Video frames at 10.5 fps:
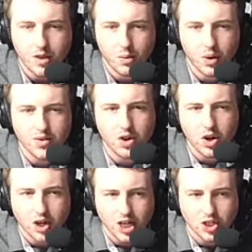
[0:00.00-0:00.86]
Well, they're
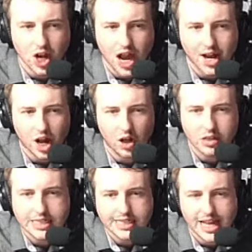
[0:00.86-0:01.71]
all going to try and hold
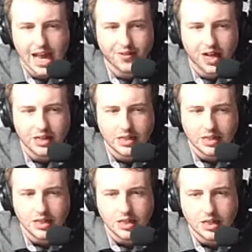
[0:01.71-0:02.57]
it together.
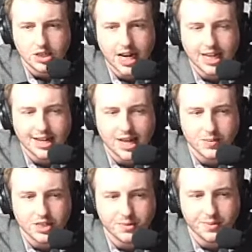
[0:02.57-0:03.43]
Jade
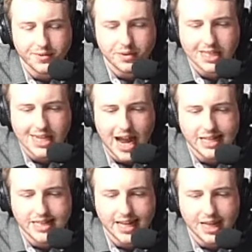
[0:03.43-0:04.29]
Edwards has moved up to
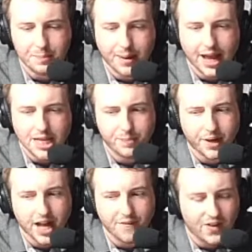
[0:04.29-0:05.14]
19th place, but
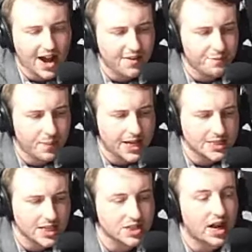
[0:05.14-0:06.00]
her
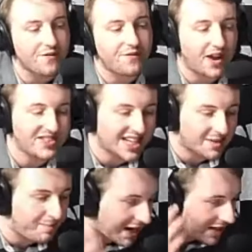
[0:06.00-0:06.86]

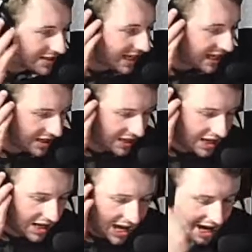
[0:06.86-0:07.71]
5-second penalty
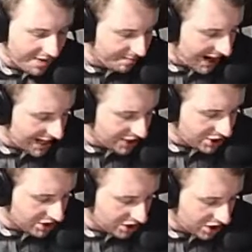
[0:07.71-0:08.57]
might
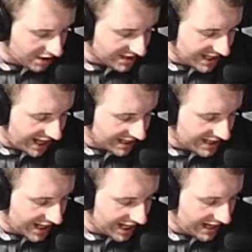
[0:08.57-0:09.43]
just cost that
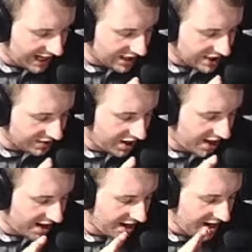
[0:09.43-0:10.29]
later
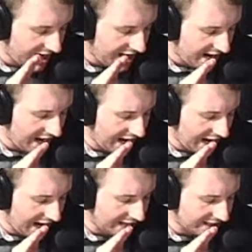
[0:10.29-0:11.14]
on
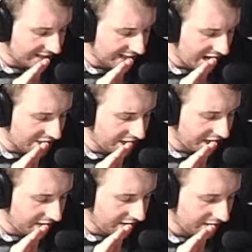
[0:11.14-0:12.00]
in the session.